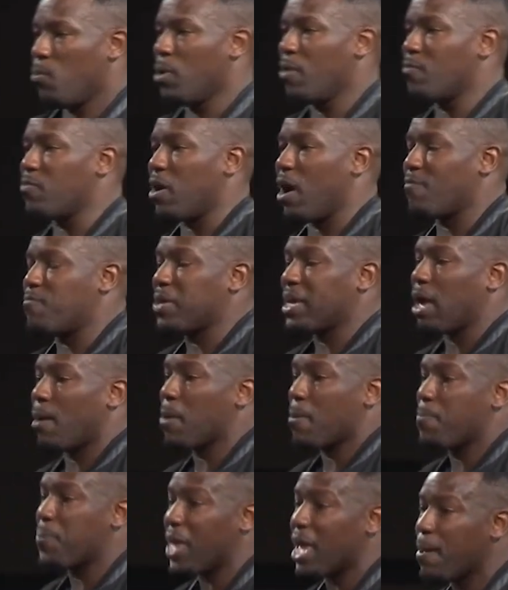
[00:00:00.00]
We have
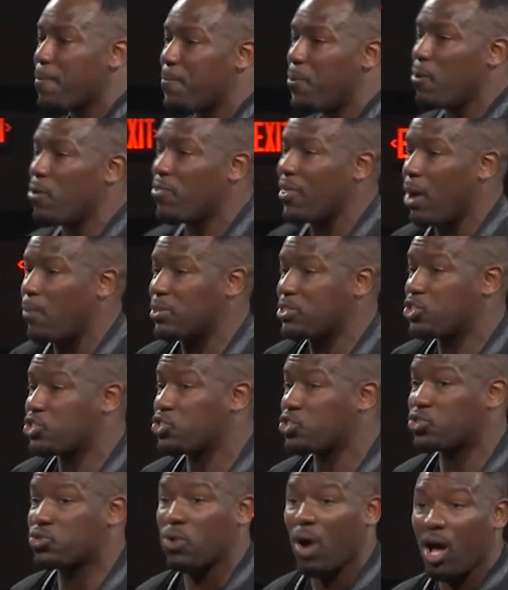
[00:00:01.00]
become a people that would
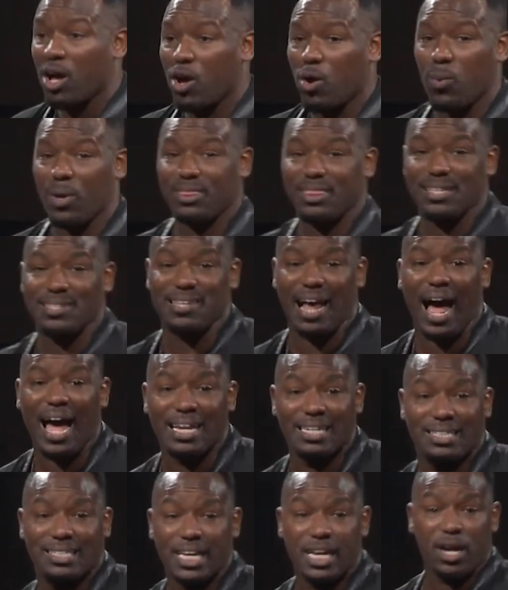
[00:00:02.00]
struggle with this
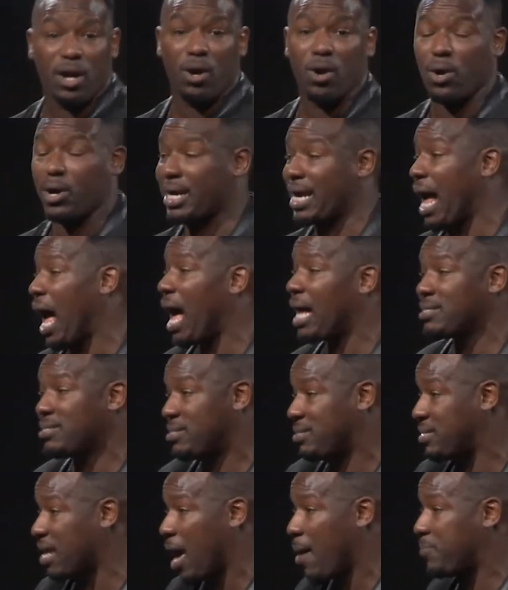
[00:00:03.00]
idea or
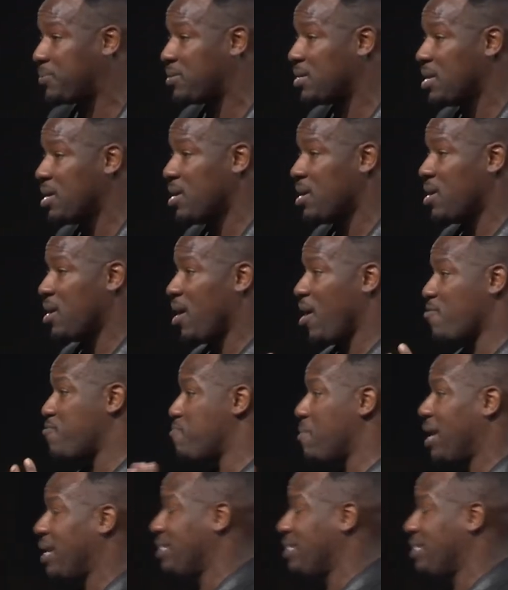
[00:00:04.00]
concept of